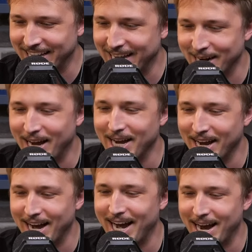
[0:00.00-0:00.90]
can't. I.
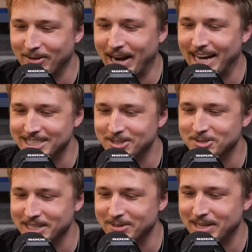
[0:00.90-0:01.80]
I, as I
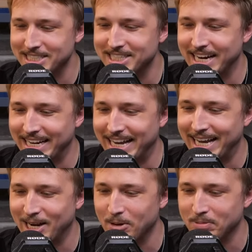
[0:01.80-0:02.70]
was reading them last night, I
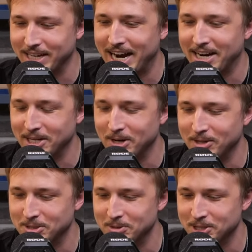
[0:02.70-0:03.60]
can't help but kind of go
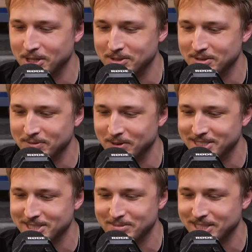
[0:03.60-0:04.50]
into a chosen
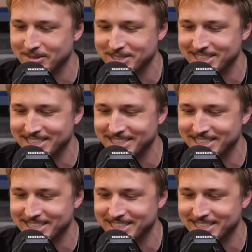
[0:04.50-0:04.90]
voice sometimes